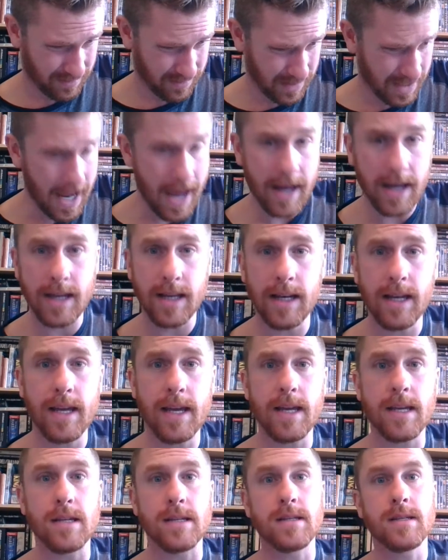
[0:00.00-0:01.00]

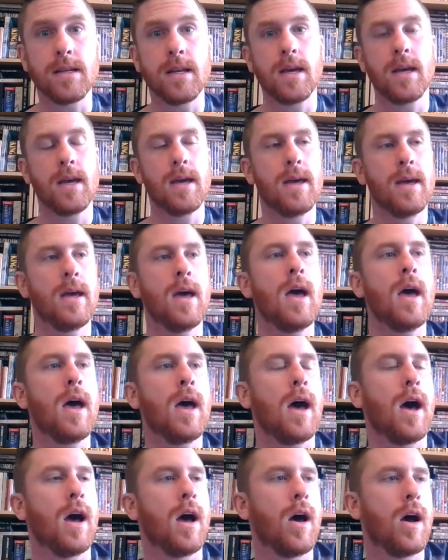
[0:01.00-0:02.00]
Langoliers.
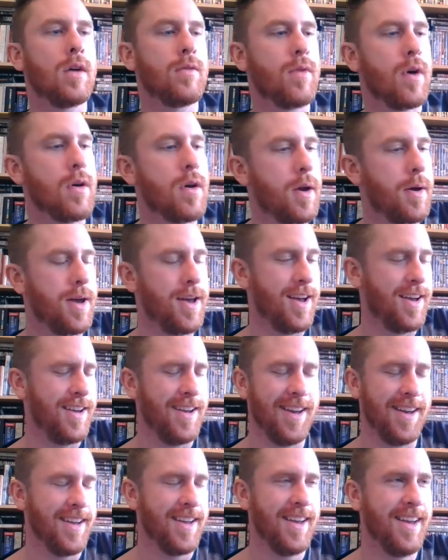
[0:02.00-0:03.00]
I wrote
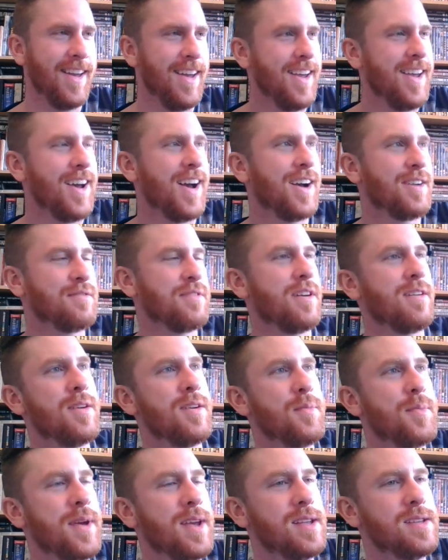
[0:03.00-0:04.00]
I wrote a
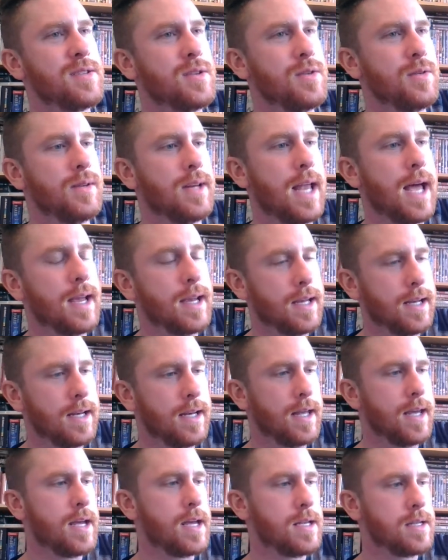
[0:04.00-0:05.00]
piece called
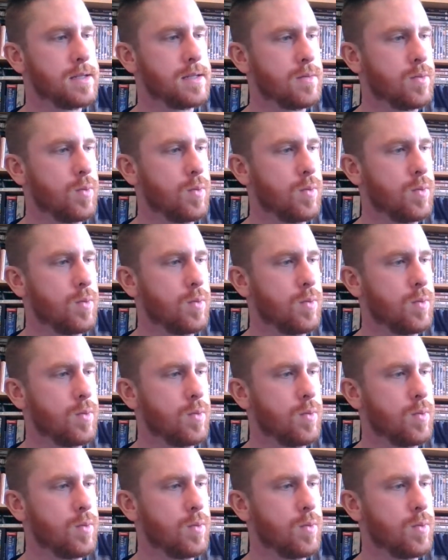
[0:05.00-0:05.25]
Langoliers,